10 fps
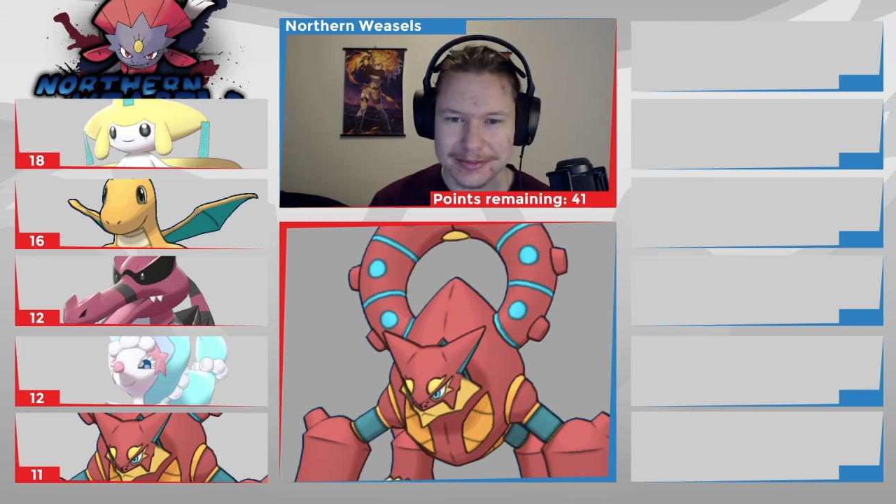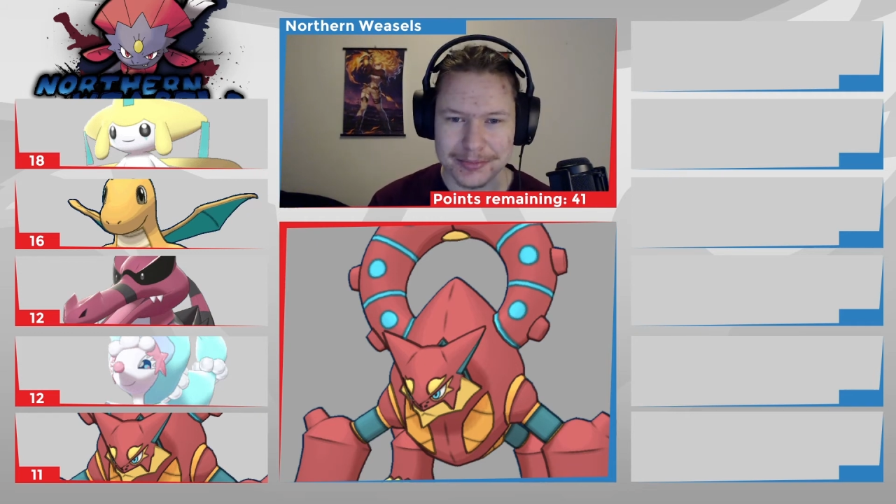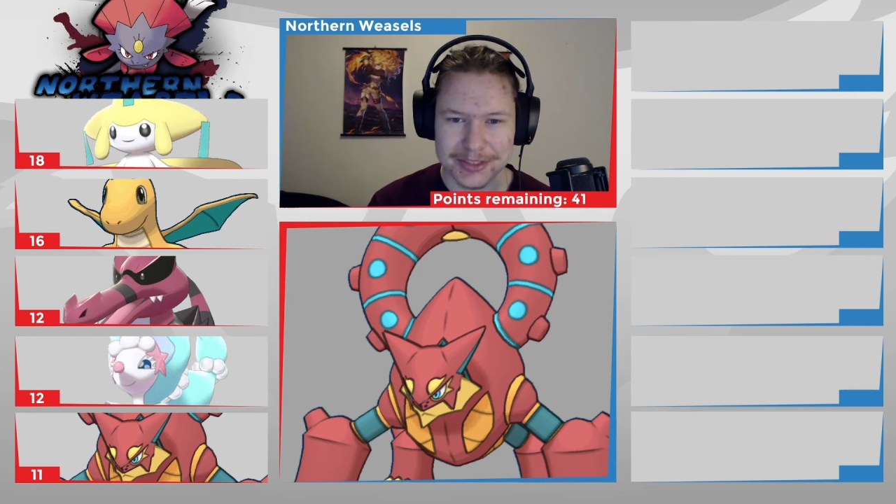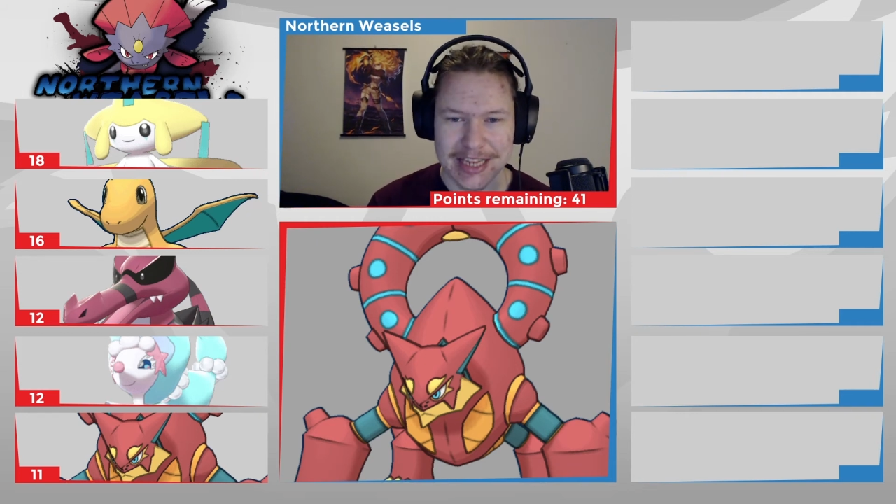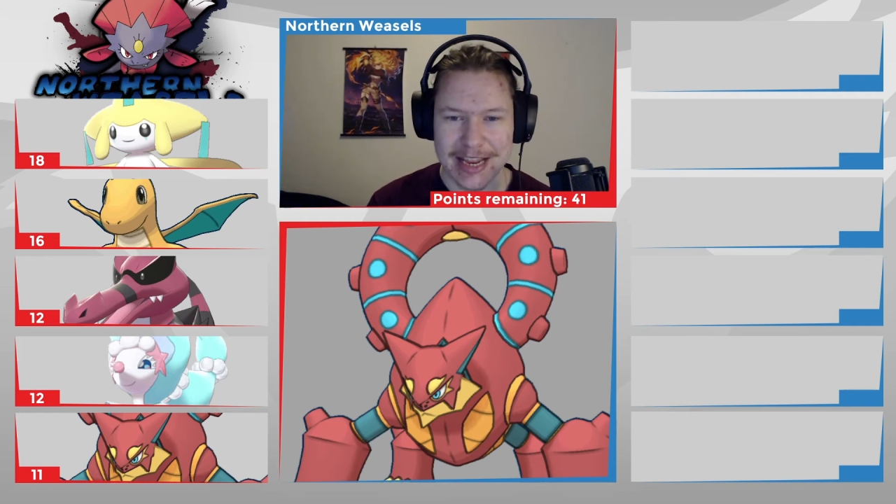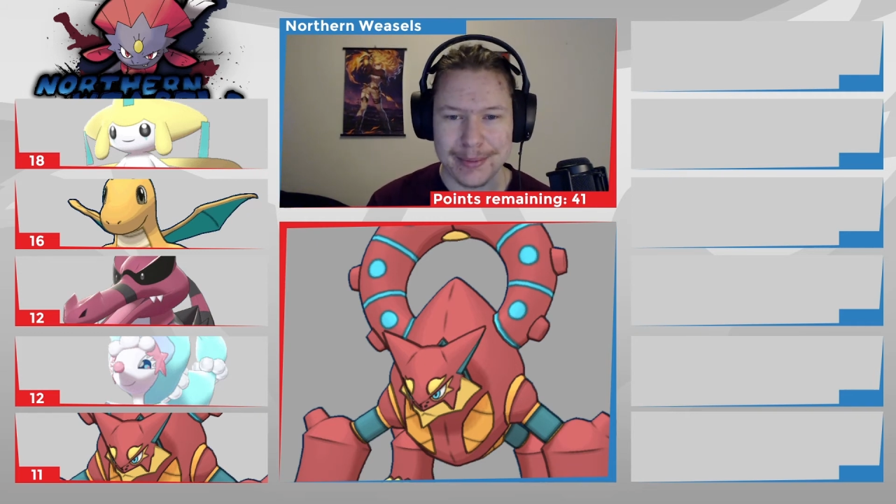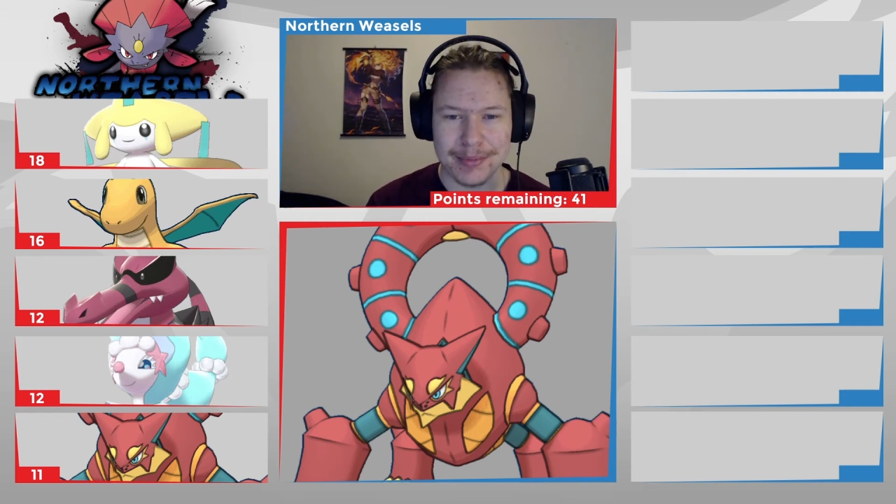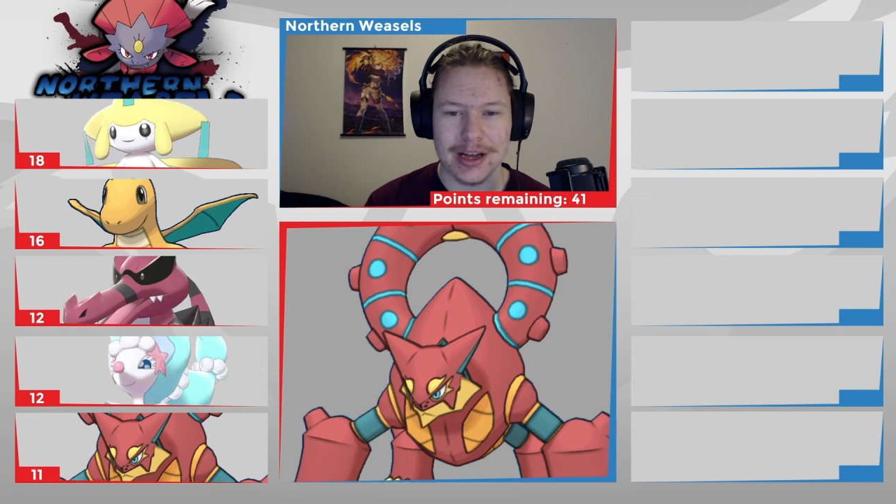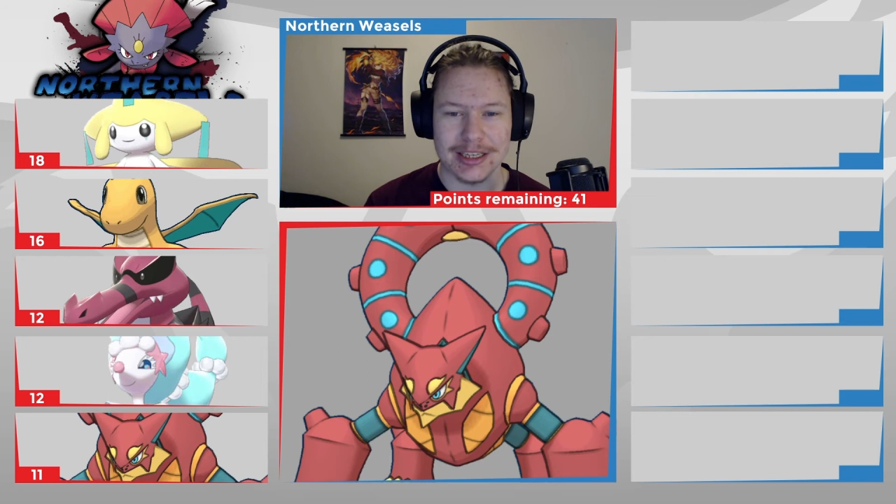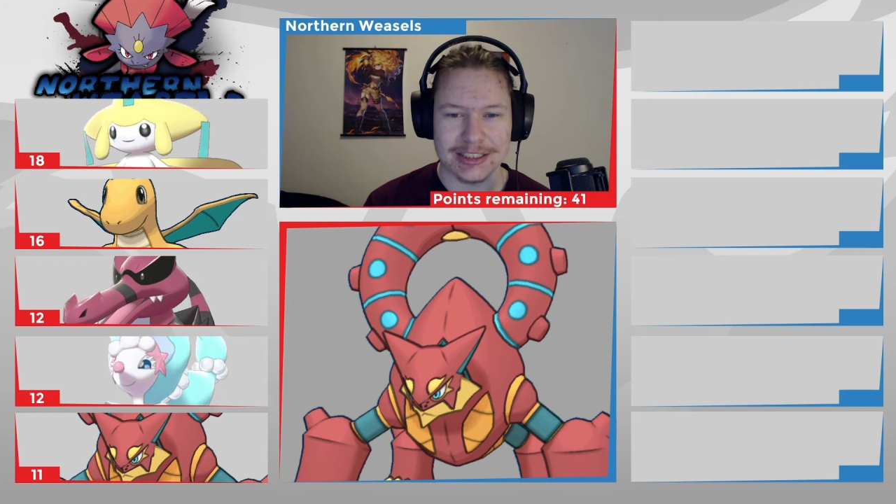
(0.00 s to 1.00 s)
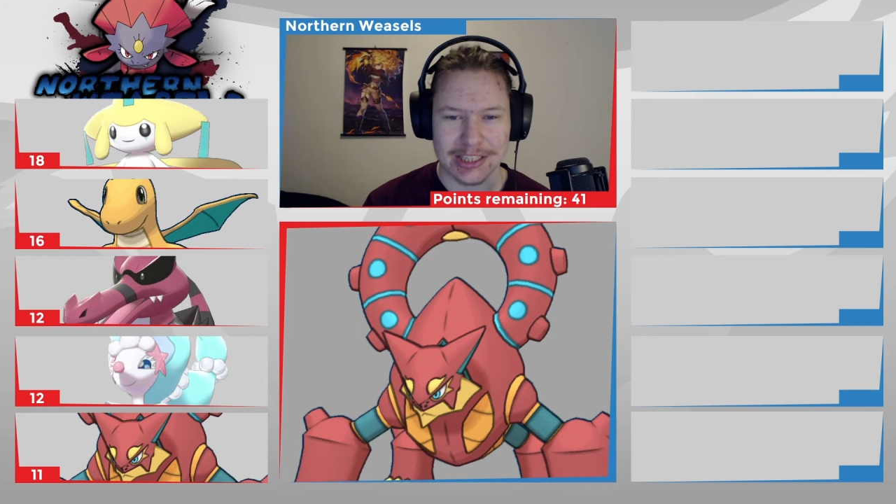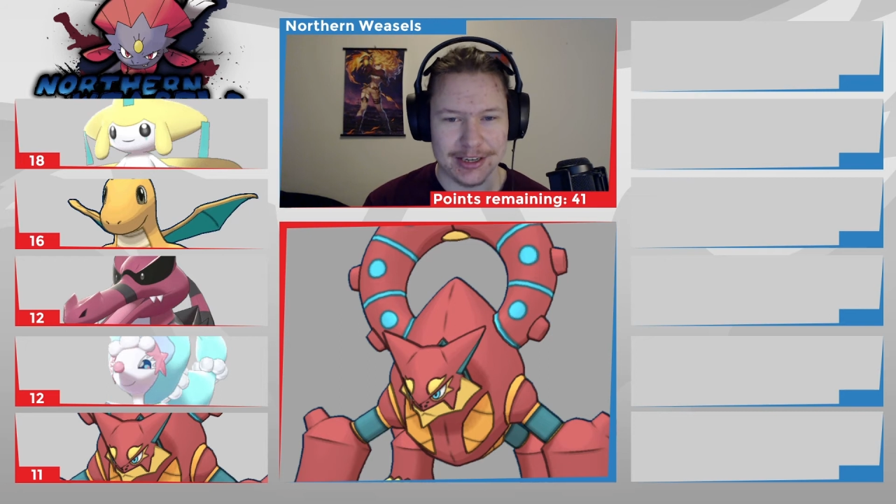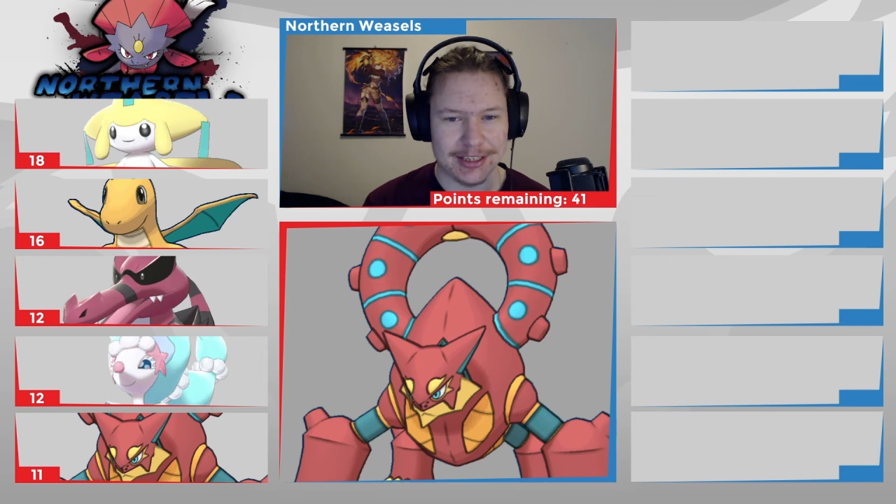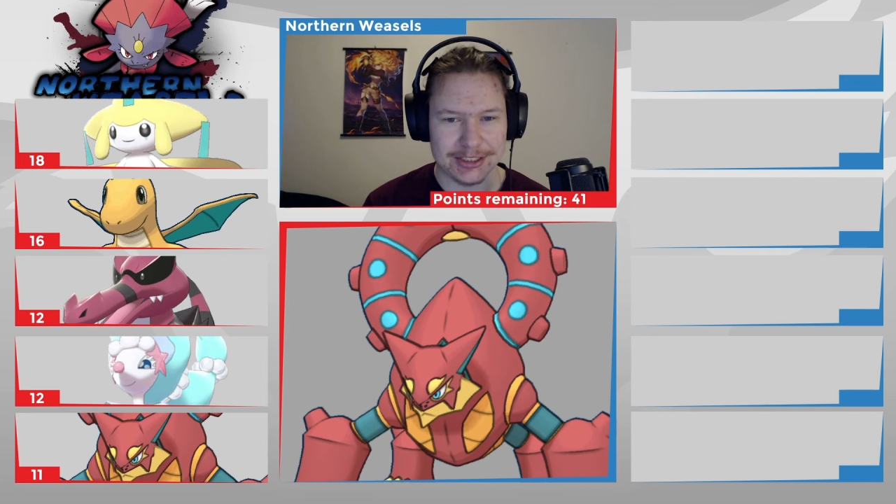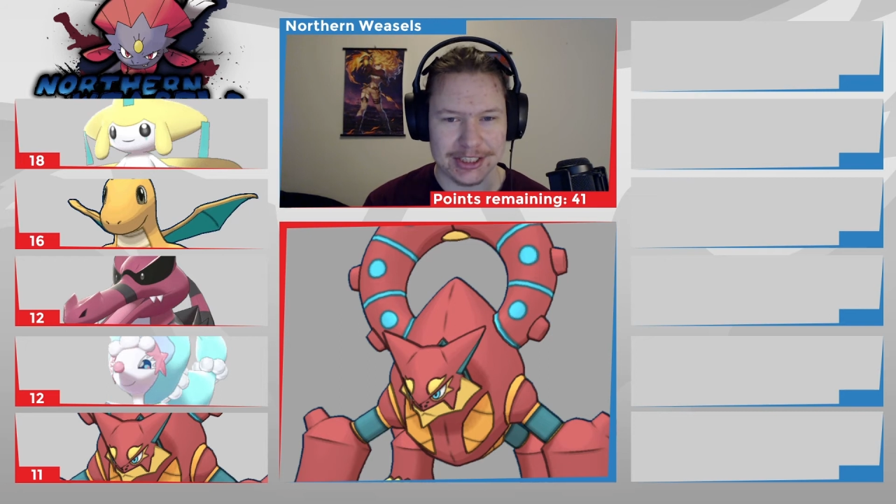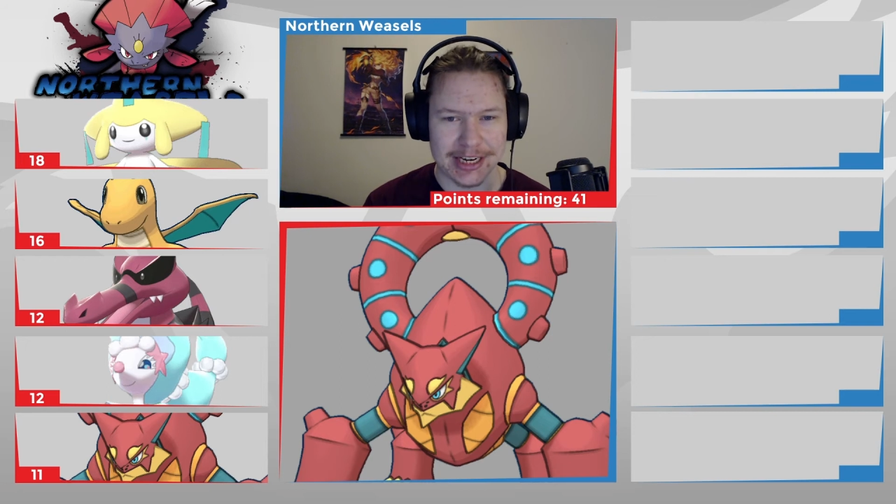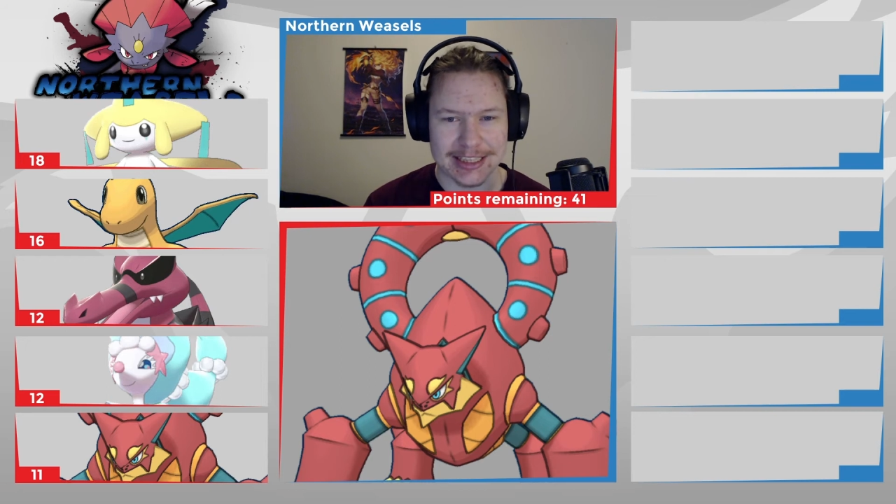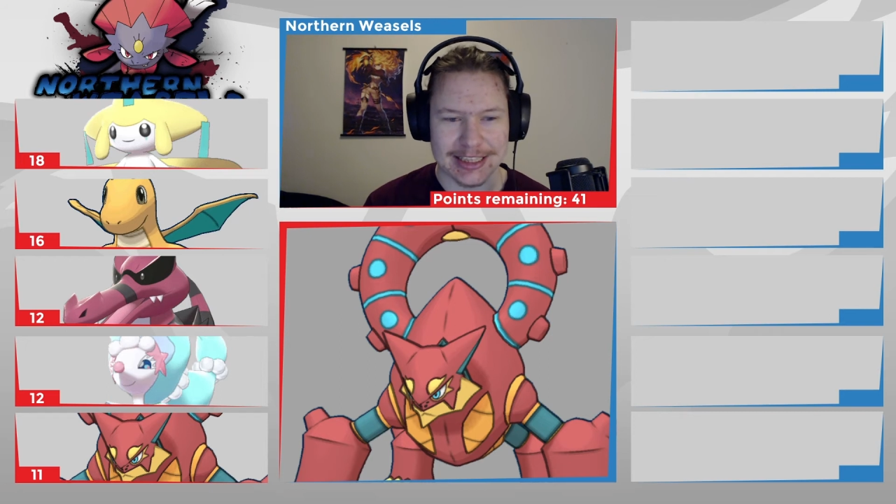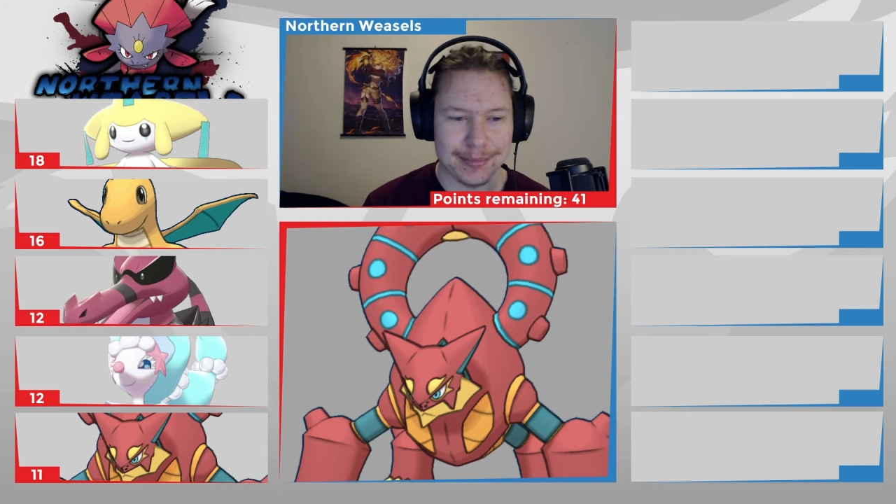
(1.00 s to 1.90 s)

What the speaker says: same mons kinda check them.